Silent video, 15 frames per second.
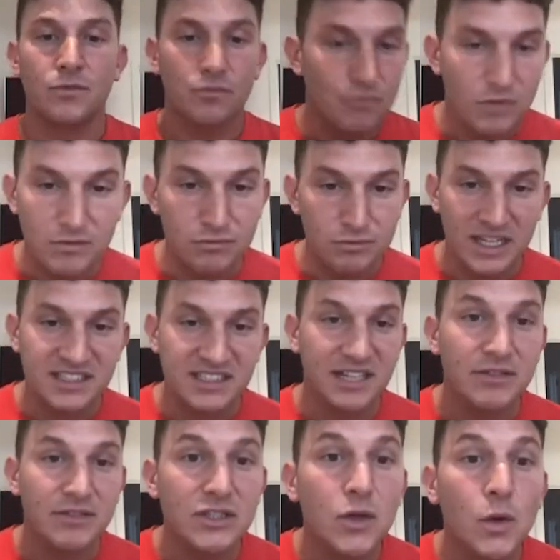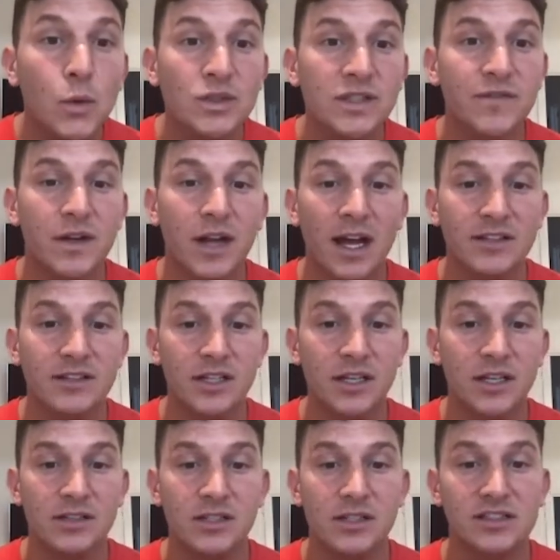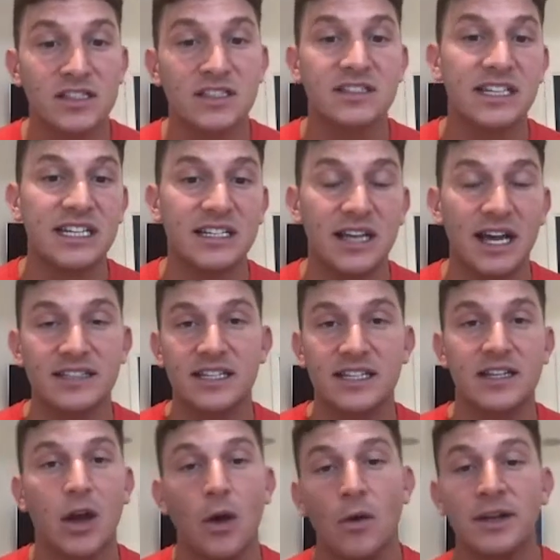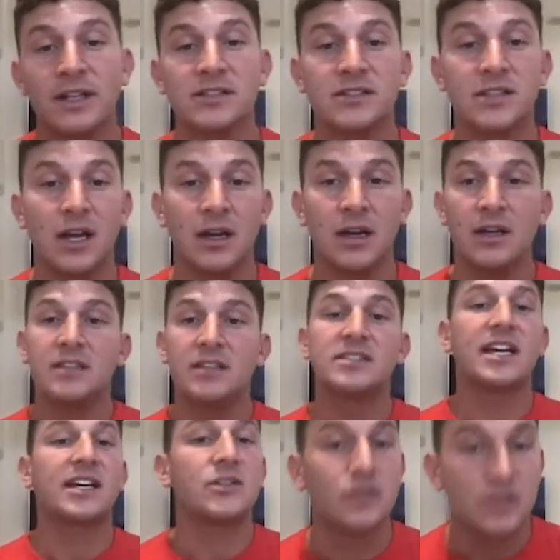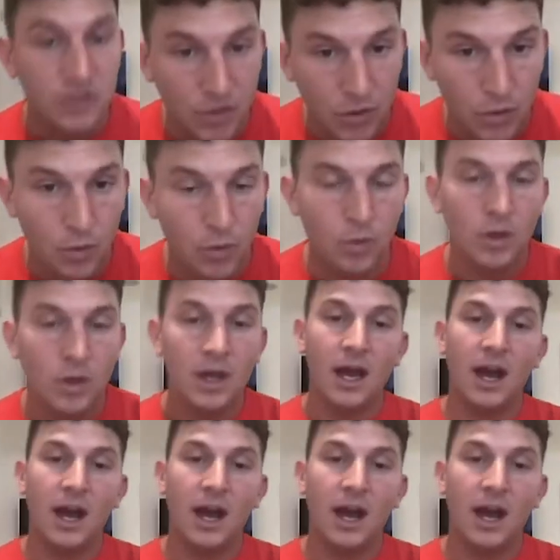necessary tools, if you like, to succeed as they go on into secondary school and then